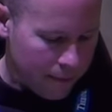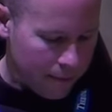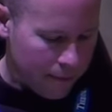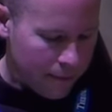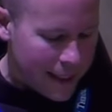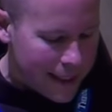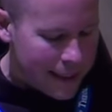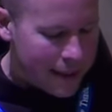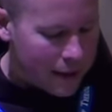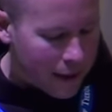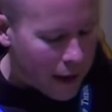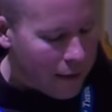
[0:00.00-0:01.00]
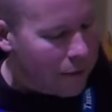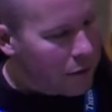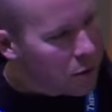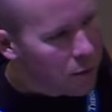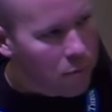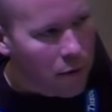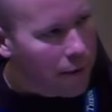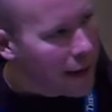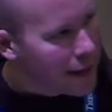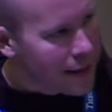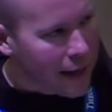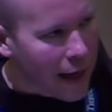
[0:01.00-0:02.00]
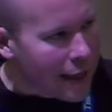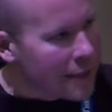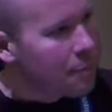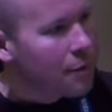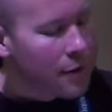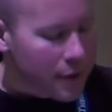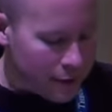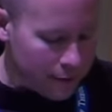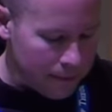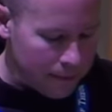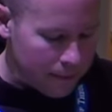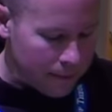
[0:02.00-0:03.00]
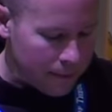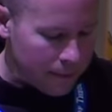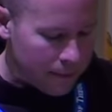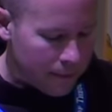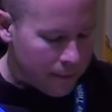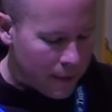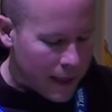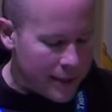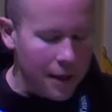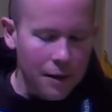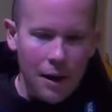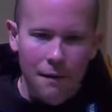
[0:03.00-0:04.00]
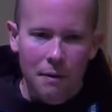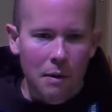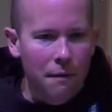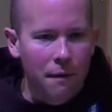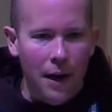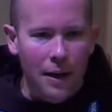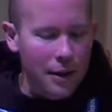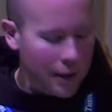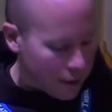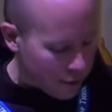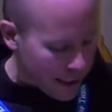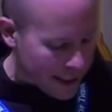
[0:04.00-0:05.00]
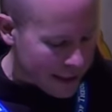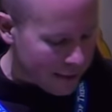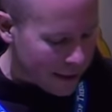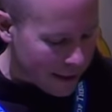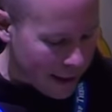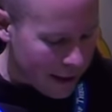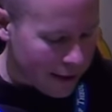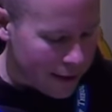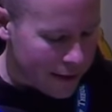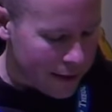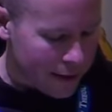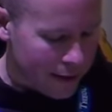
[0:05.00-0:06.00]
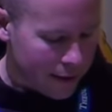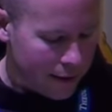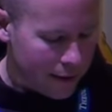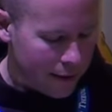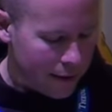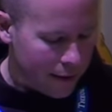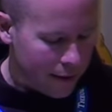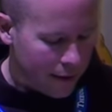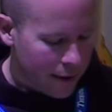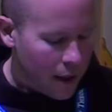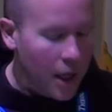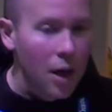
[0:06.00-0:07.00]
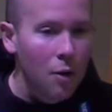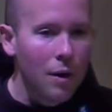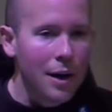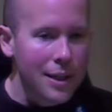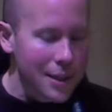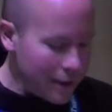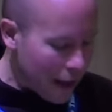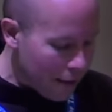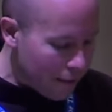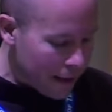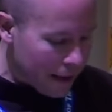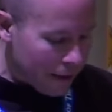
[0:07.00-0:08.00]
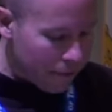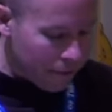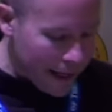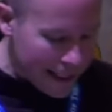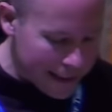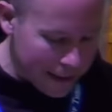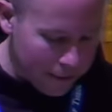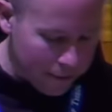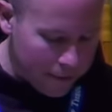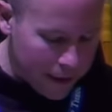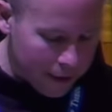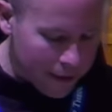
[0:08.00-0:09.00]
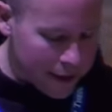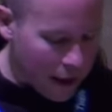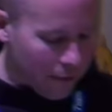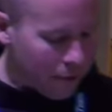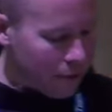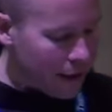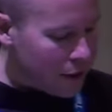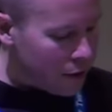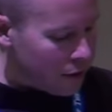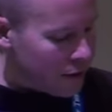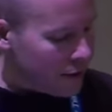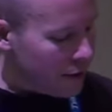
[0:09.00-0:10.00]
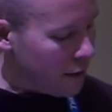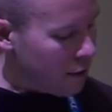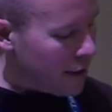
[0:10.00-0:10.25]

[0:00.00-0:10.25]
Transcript: This is the love which pervades the Gospels. It's the love that we find in the New Testament letters. Whereas love in the face of fear is often reduced to the Greek